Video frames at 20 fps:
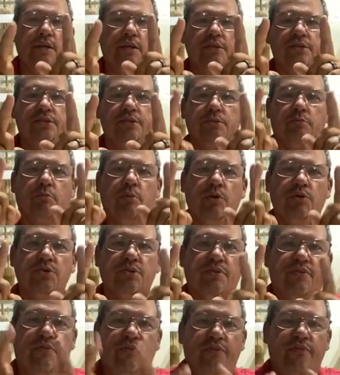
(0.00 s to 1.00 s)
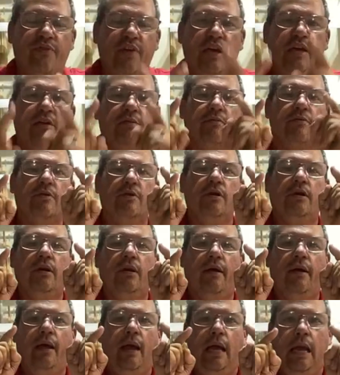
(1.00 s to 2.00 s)
is your most favorite
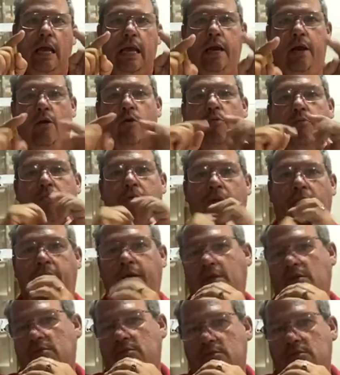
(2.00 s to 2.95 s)
airplane?